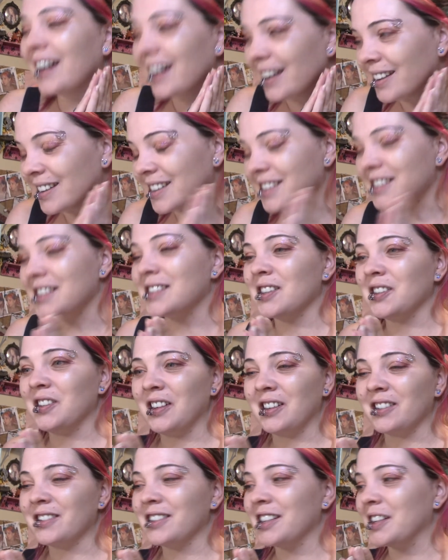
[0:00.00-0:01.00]
This is a
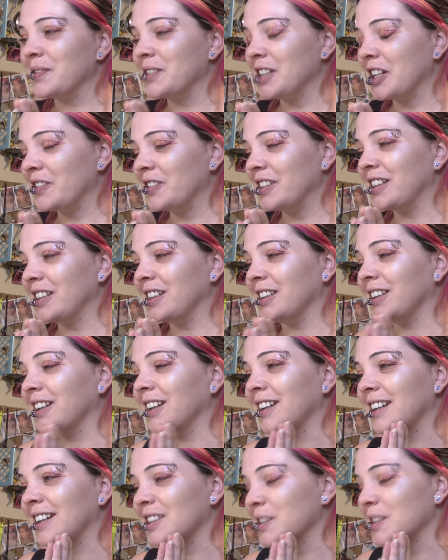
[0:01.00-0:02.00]
long time coming.
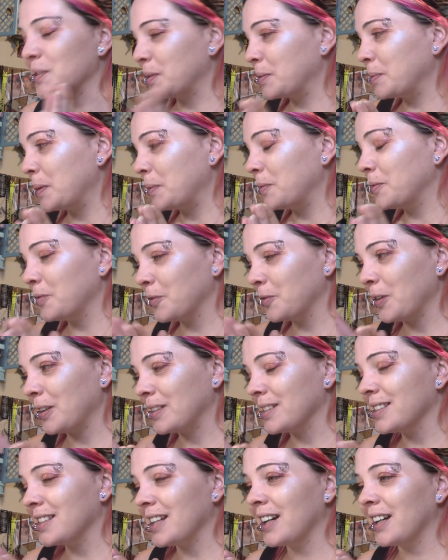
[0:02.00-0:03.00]
As one of my
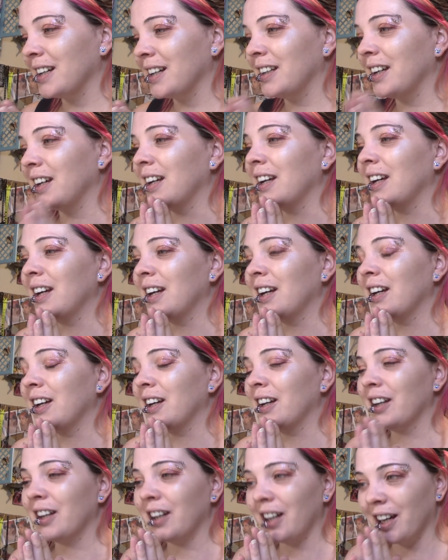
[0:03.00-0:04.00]
friends said,
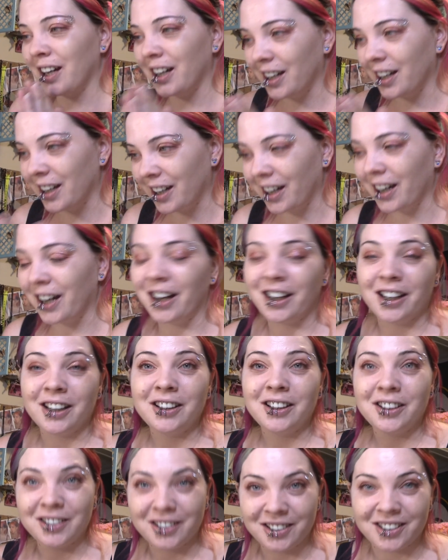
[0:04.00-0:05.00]

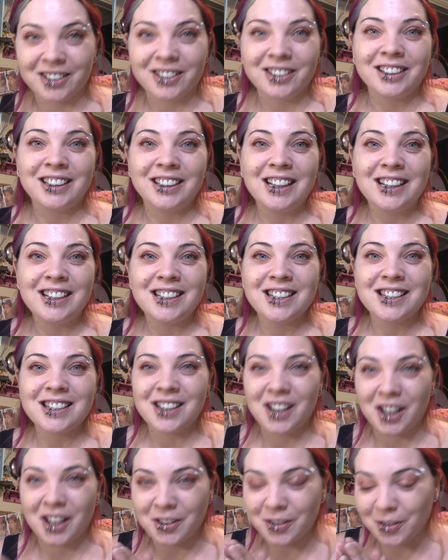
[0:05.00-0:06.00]
I earned this.
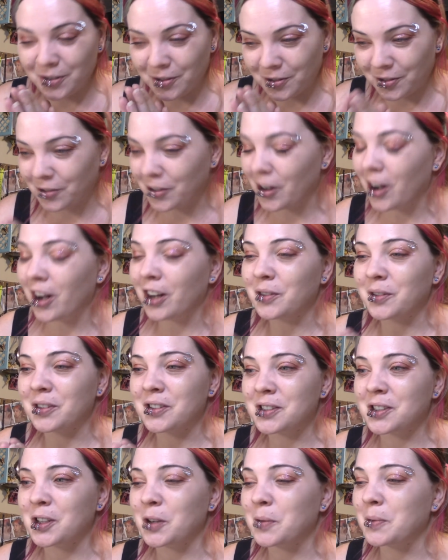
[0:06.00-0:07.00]
I fought with
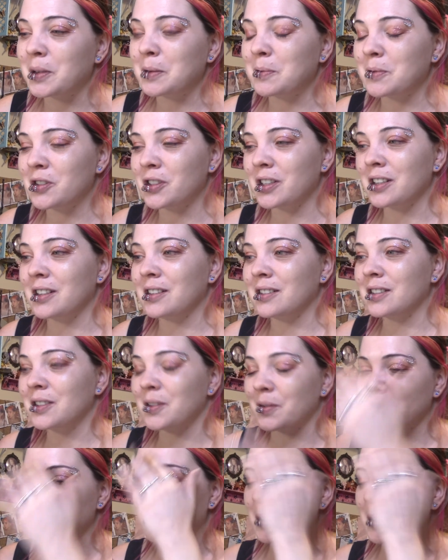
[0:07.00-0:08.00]
so many machines
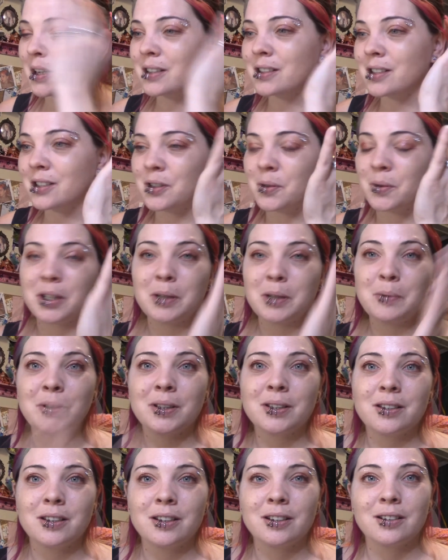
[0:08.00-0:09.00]
over the past 20
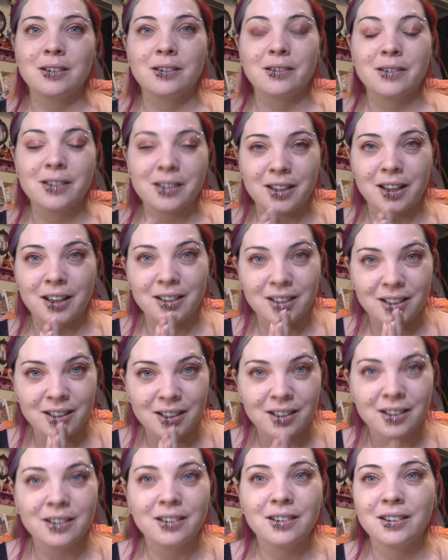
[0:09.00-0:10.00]
plus years that
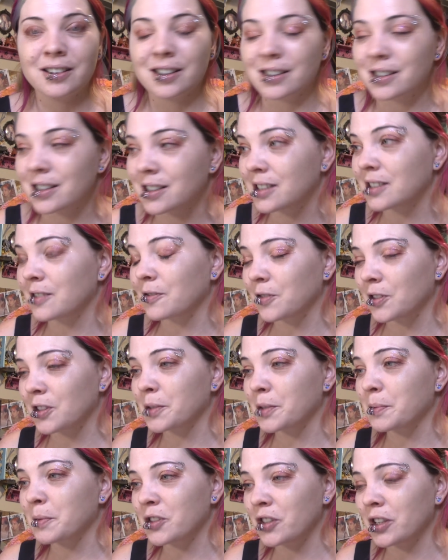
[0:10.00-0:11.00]
this is the
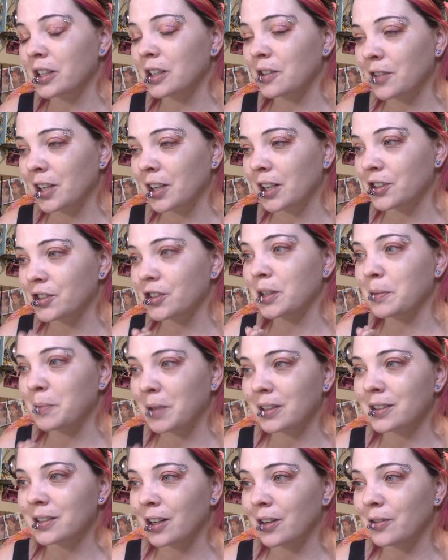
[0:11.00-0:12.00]
first machine I've actually
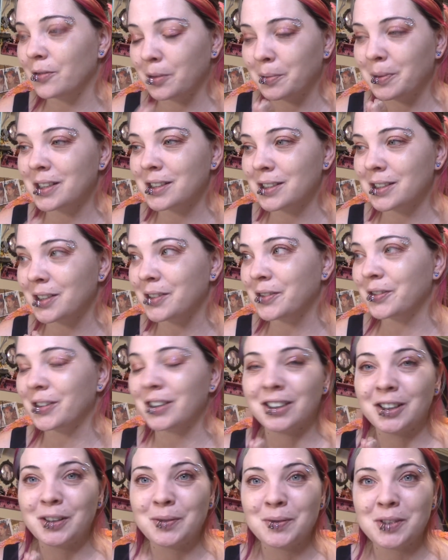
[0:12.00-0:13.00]
picked out for myself,
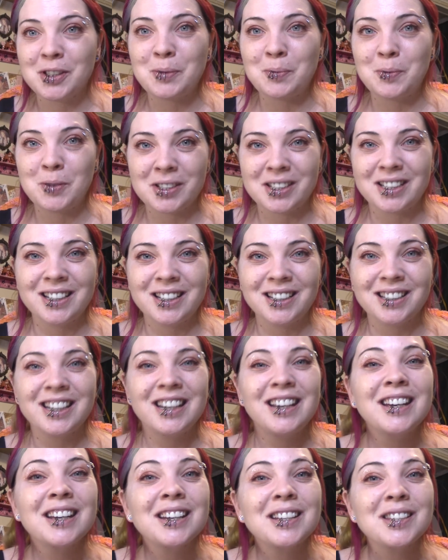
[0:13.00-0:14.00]
and I'm super psyched.
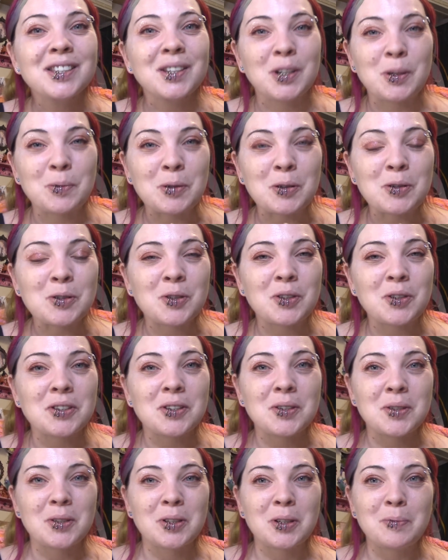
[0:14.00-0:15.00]
So I hope you enjoyed
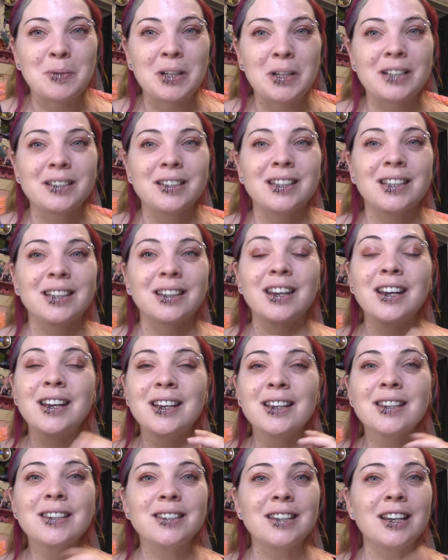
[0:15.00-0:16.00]
this little unboxing.
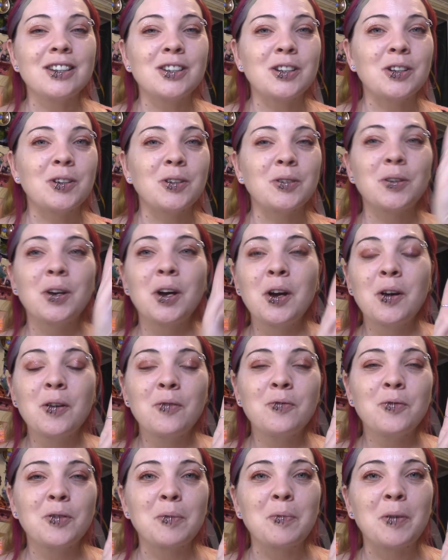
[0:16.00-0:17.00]
Stay tuned
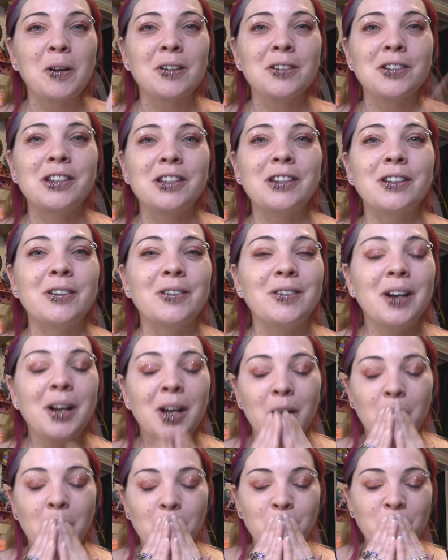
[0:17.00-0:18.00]
for part 2.
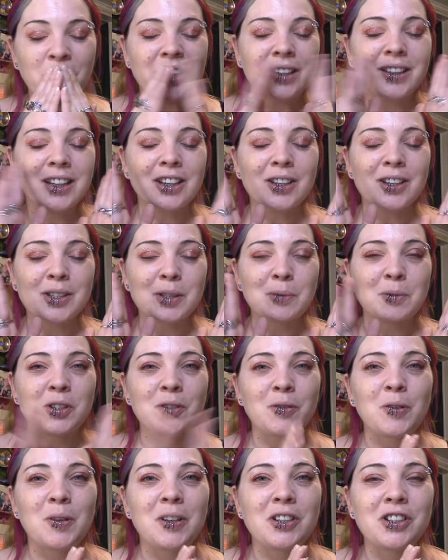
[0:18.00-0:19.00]
Thank you so much
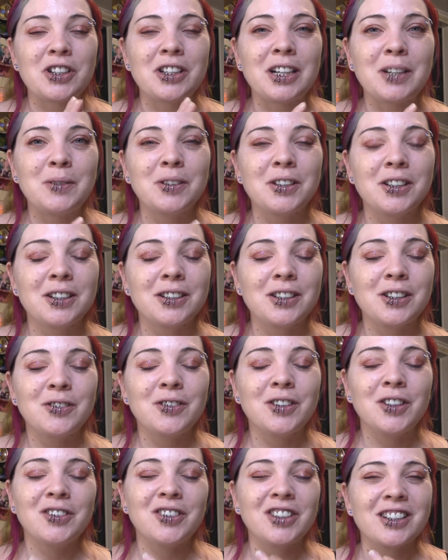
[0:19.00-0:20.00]
for watching. I will talk to you
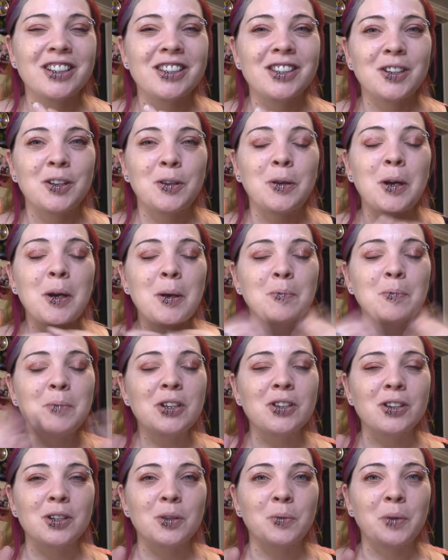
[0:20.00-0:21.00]
very, very soon. Be
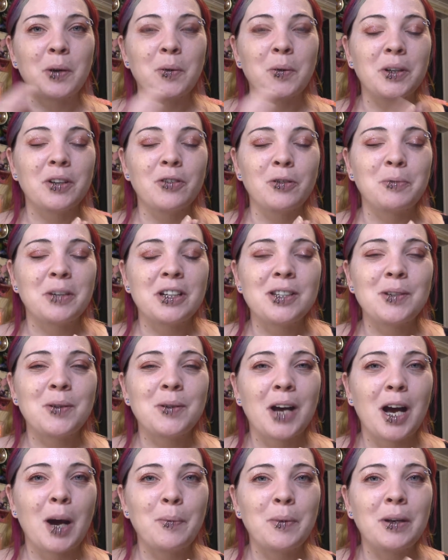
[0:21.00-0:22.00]
sure to wear whatever makes you
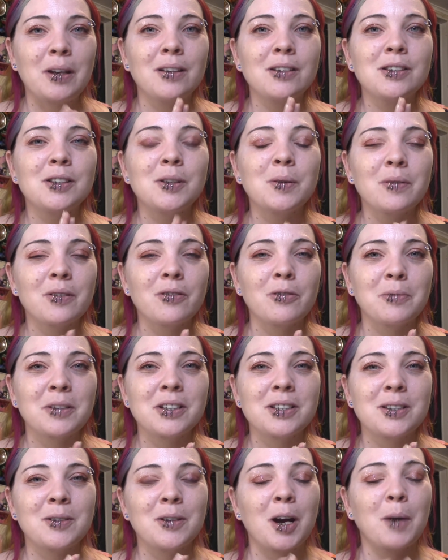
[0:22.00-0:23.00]
happy. Do whatever
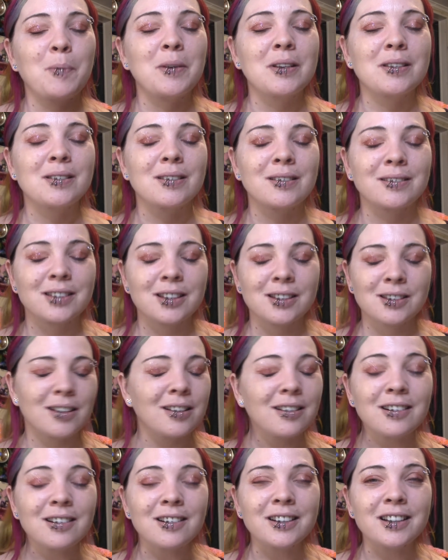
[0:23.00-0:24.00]
makes you happy, as long as it's not
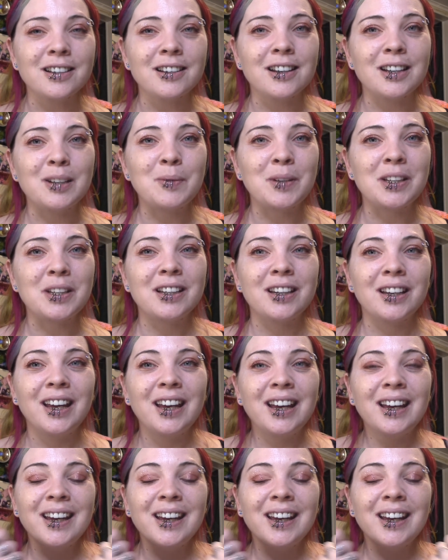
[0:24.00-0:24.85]
hurting anybody.